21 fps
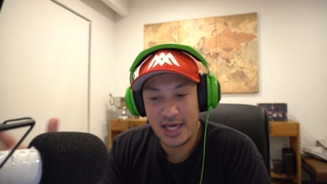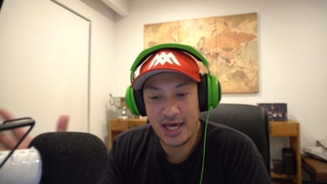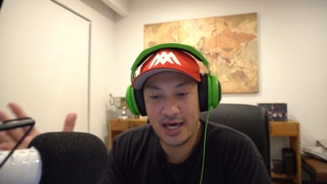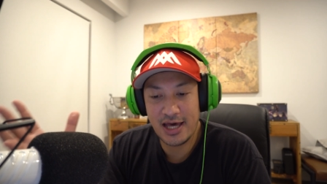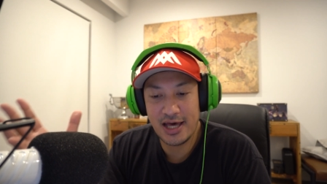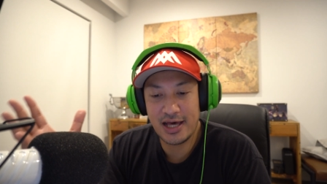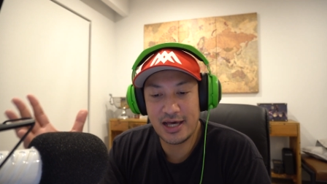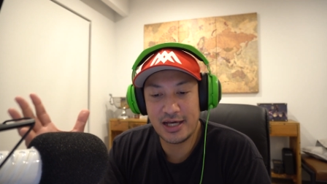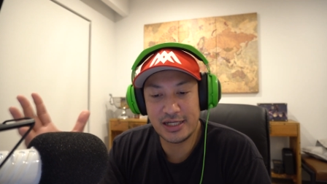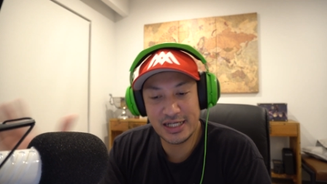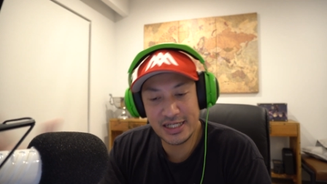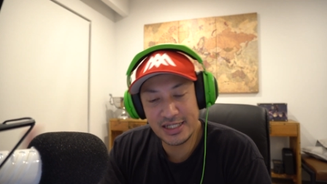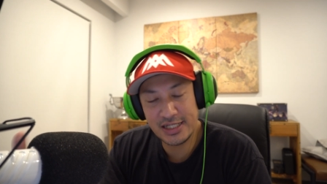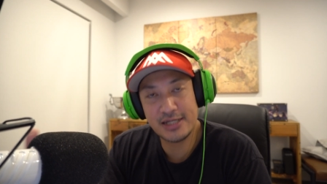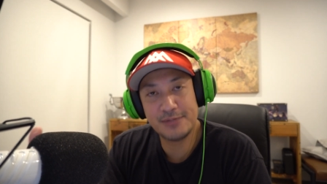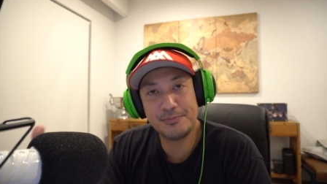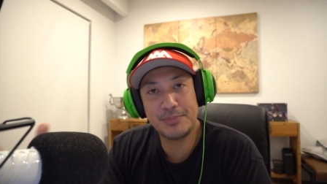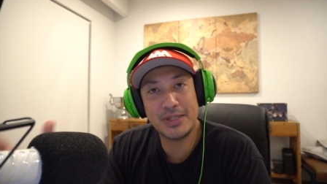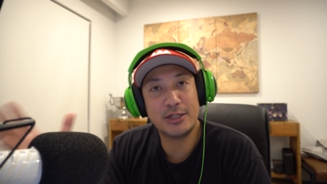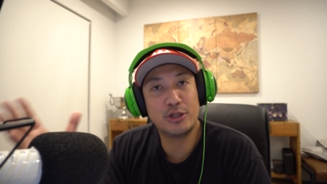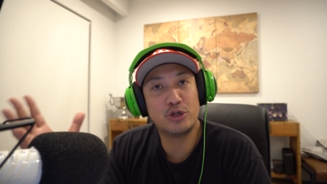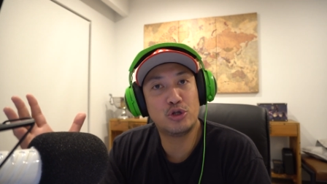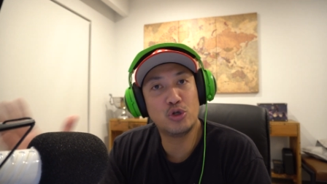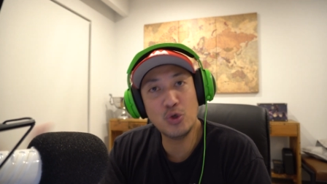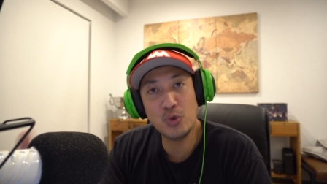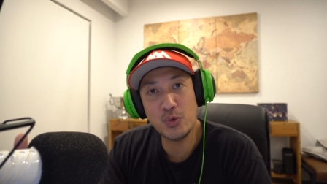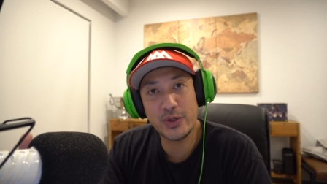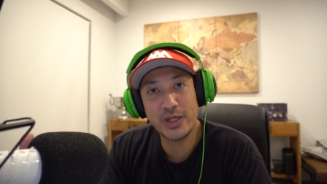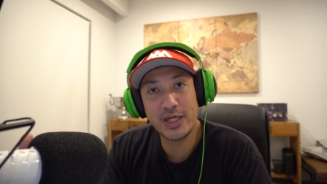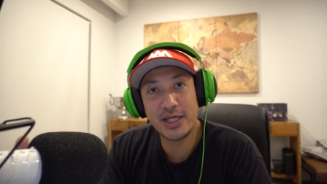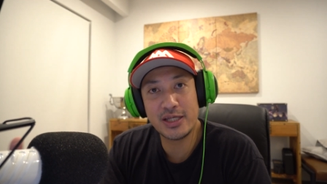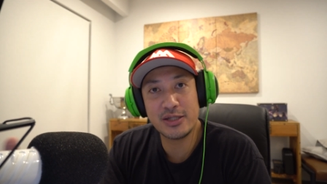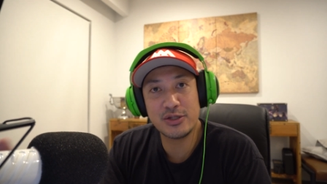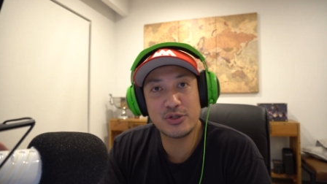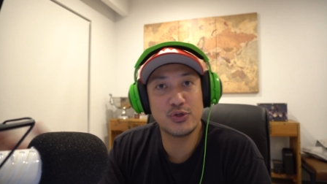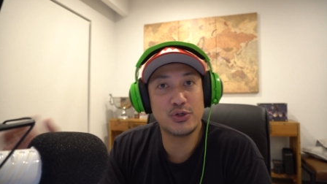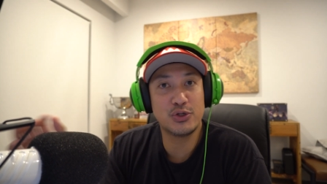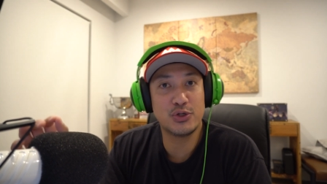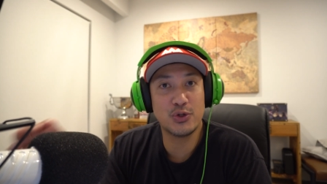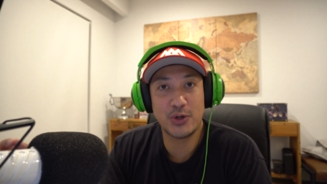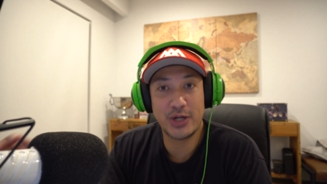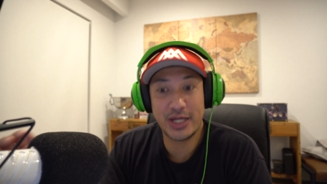uh, going to be doing
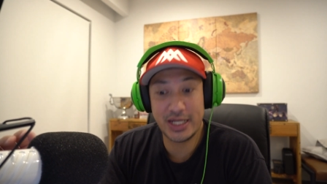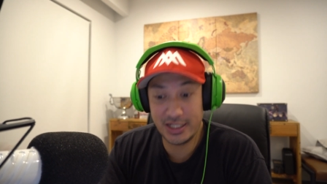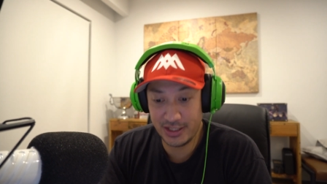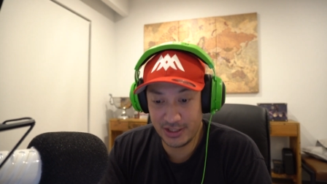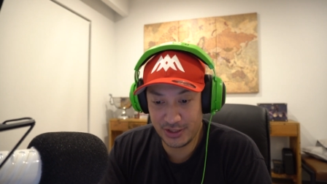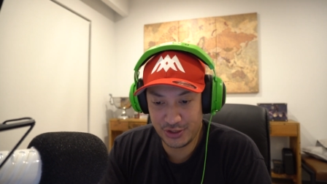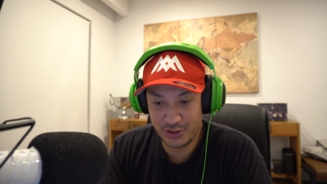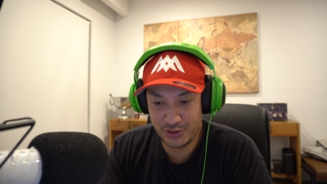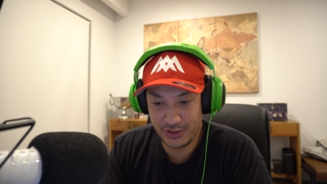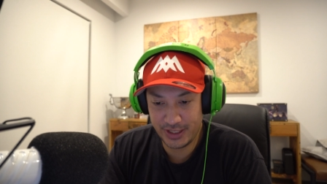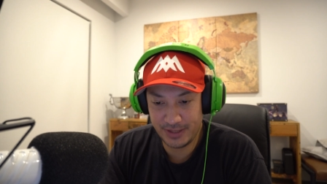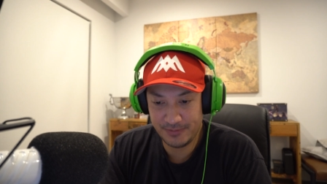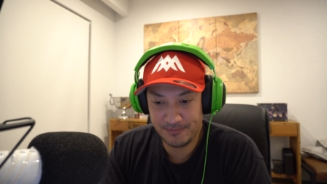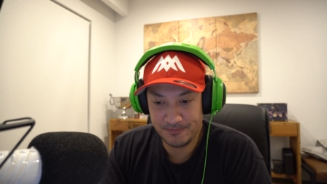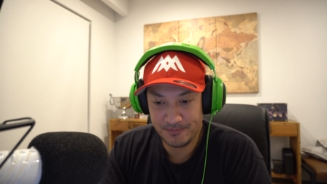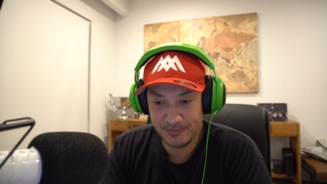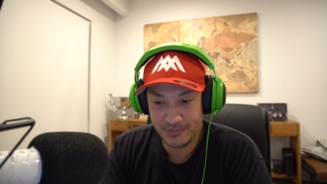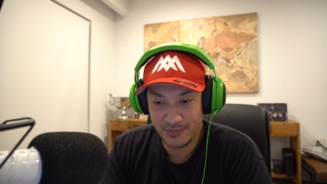to your industry.